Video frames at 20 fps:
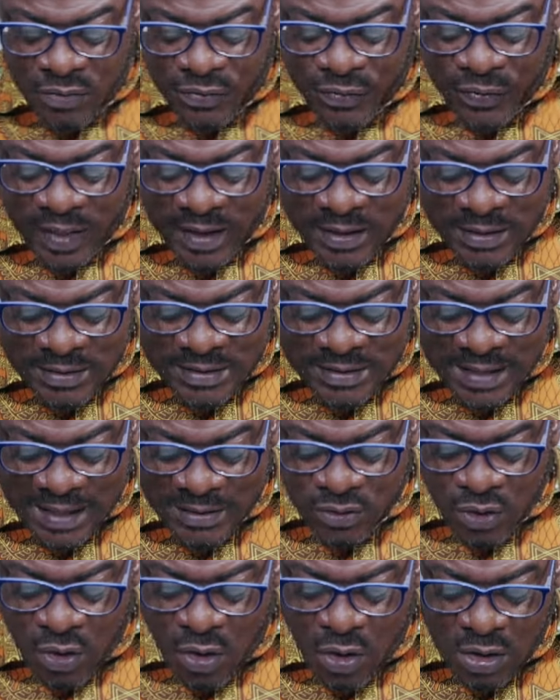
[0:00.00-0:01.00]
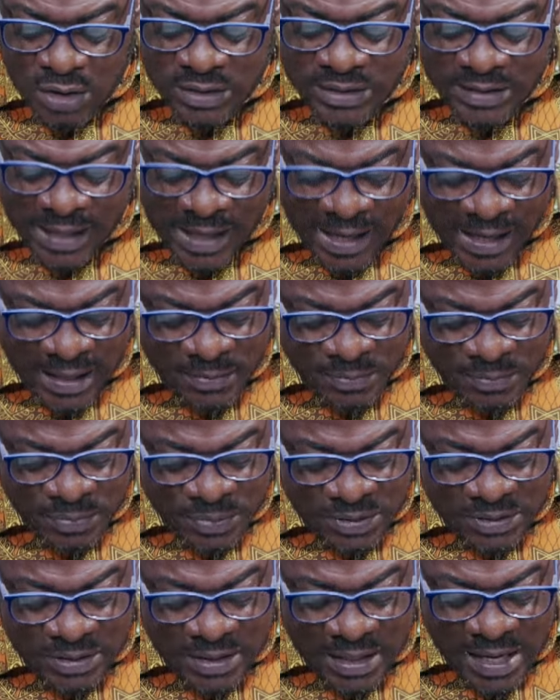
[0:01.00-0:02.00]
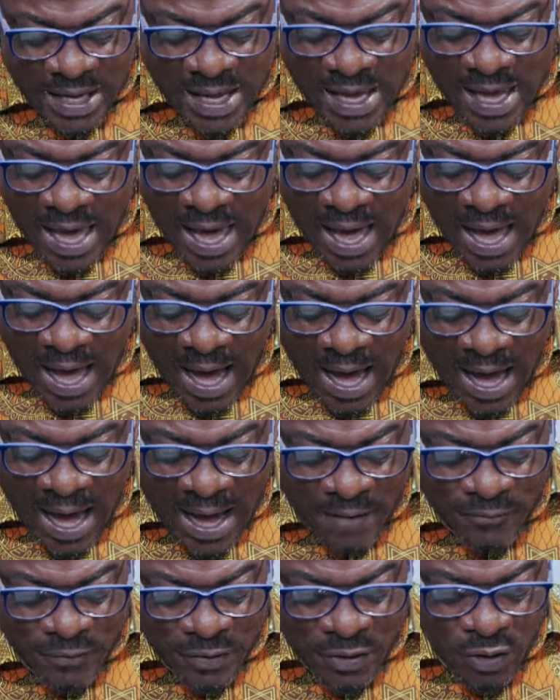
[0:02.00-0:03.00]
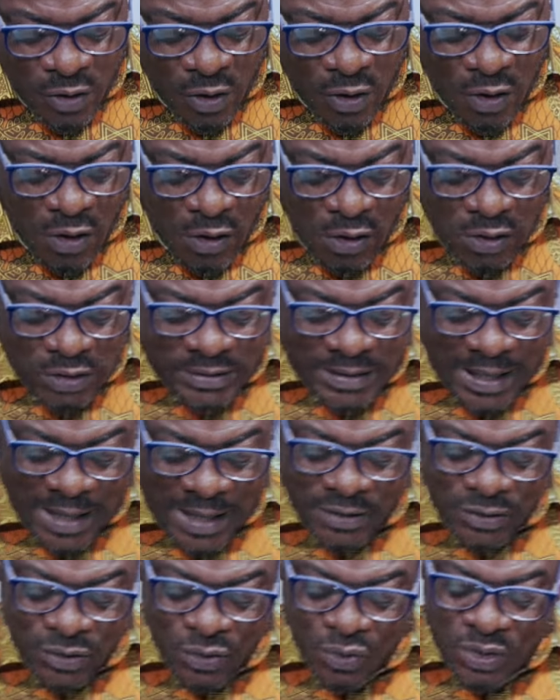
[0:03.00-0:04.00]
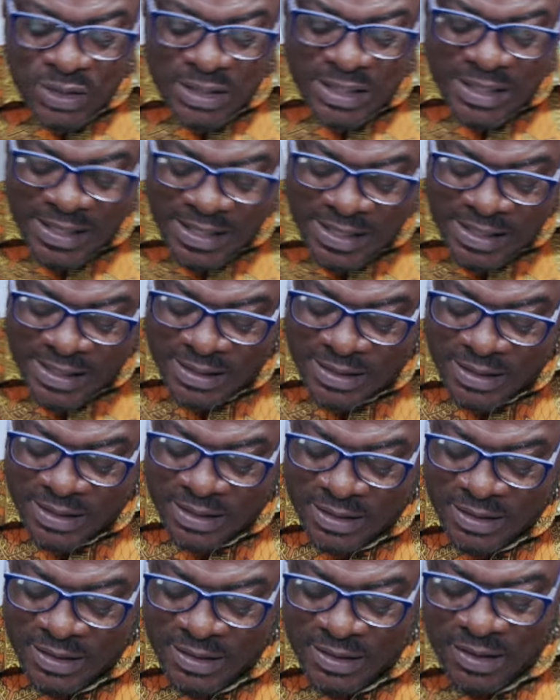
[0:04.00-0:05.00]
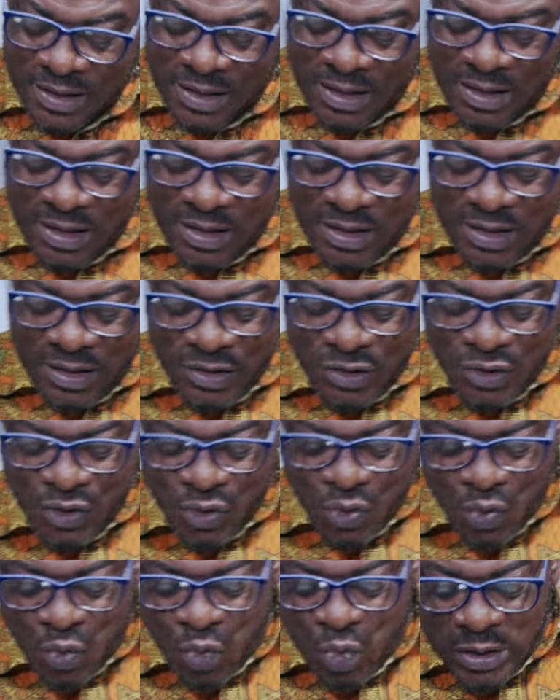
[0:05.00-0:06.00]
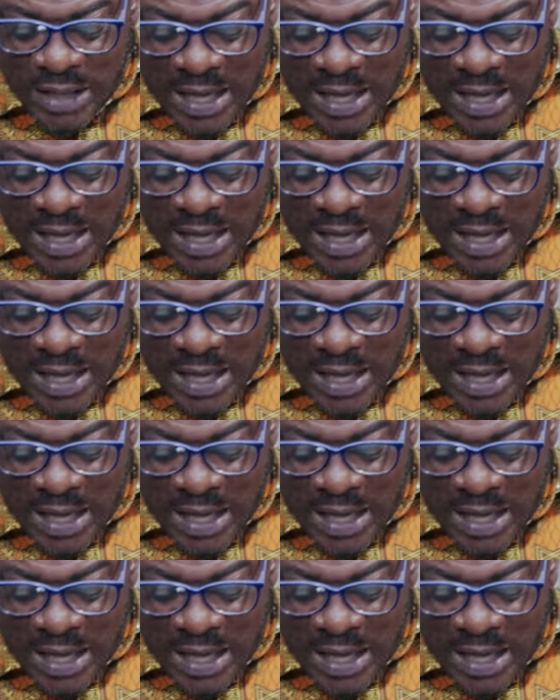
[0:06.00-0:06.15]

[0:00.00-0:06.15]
things at all times, having all that you need, you will